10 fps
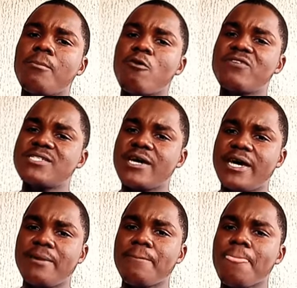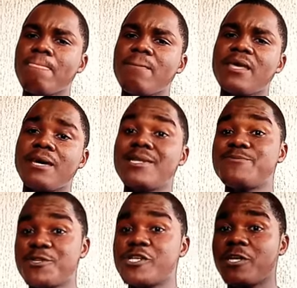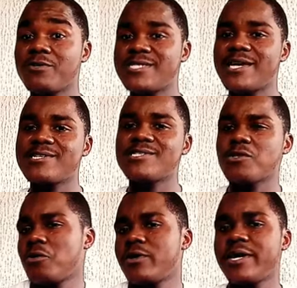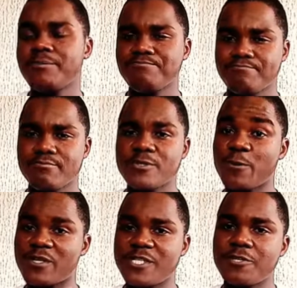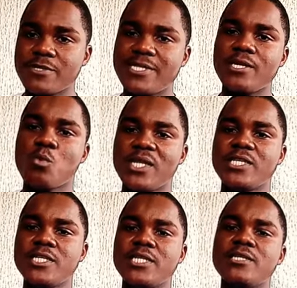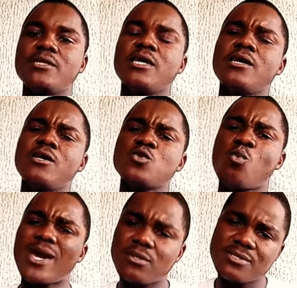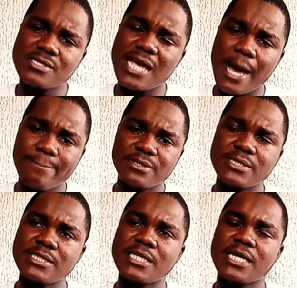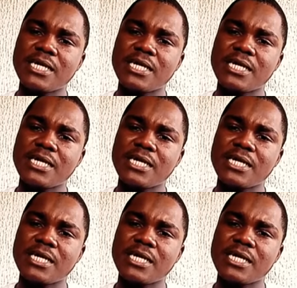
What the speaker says: over time, and especially on tests or spontaneously when they need it. So why does this happen?